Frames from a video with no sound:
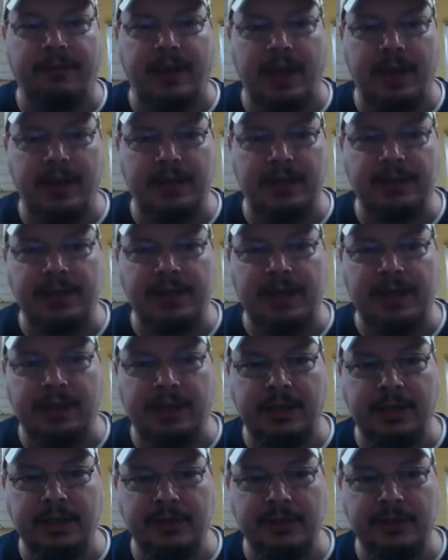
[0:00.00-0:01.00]
18
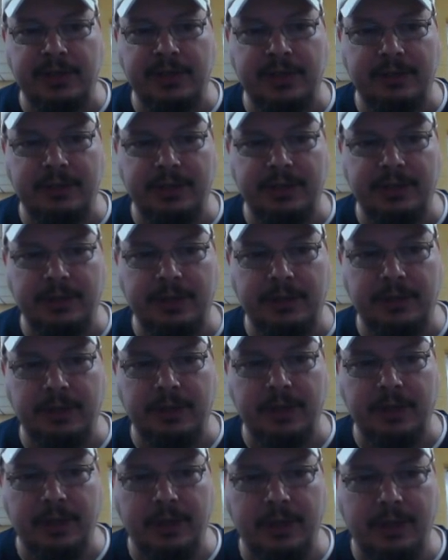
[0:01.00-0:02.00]
gazillion
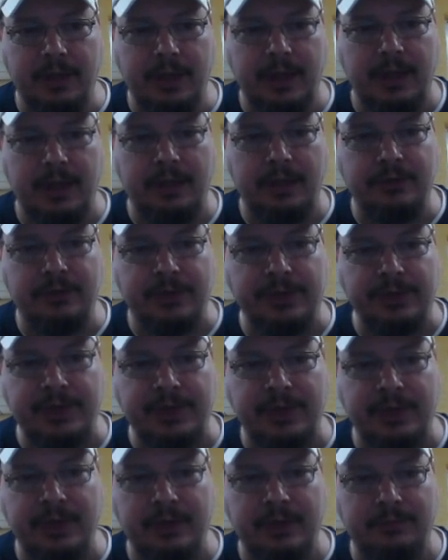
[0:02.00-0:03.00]
entries
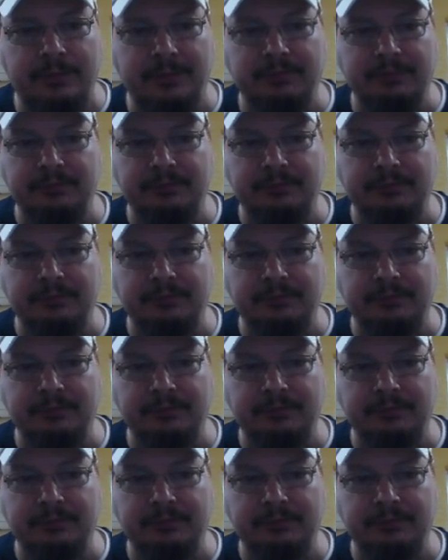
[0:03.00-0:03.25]
in them.